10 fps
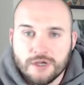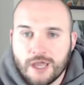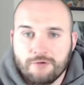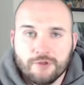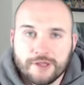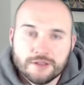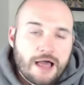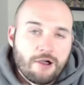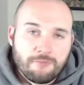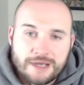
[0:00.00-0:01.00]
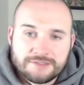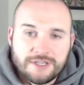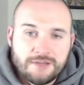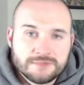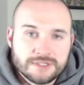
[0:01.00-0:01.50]
and really allowing my
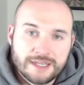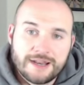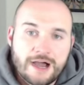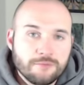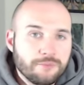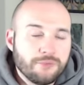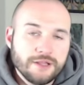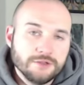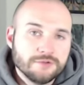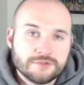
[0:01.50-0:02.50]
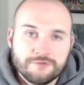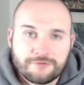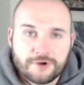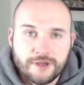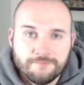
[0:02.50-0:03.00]
teams to get out and play loose and
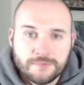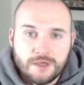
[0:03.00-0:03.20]
free.